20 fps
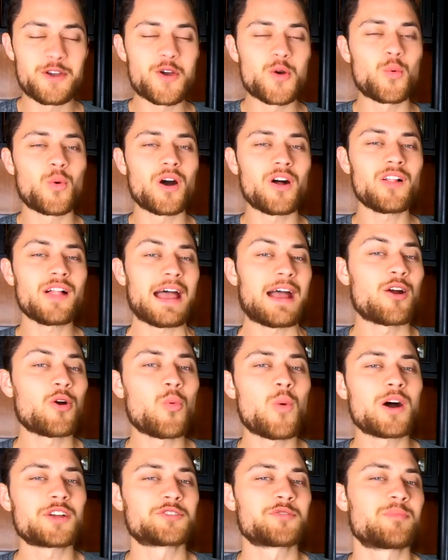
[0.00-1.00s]
Well, our
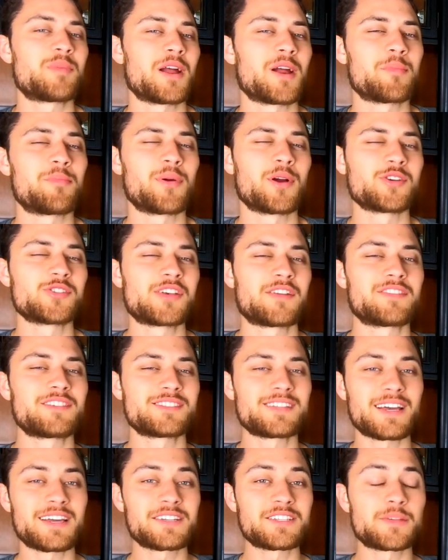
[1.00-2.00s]
watch repair pros have
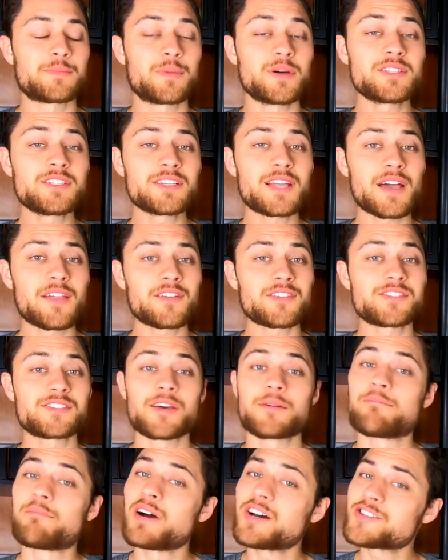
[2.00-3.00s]
decided to put together
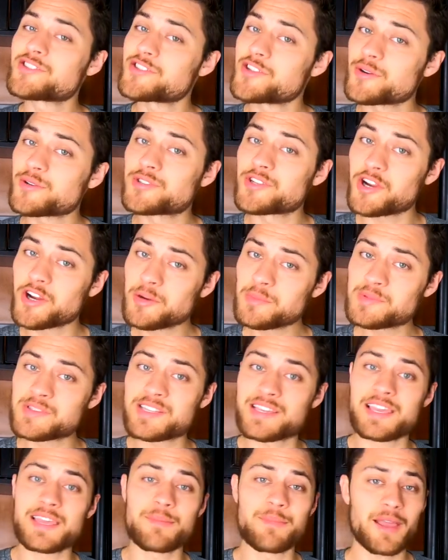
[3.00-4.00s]
some must-know terms to
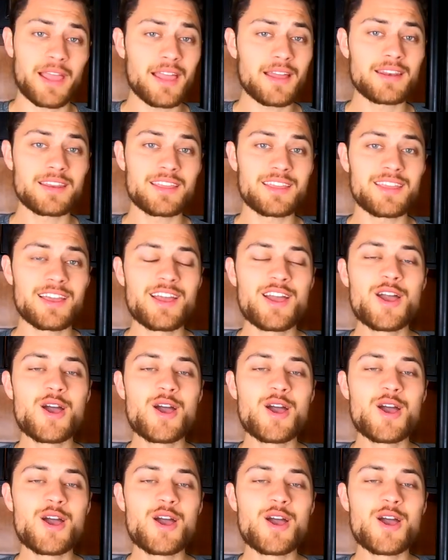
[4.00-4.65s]
keep handy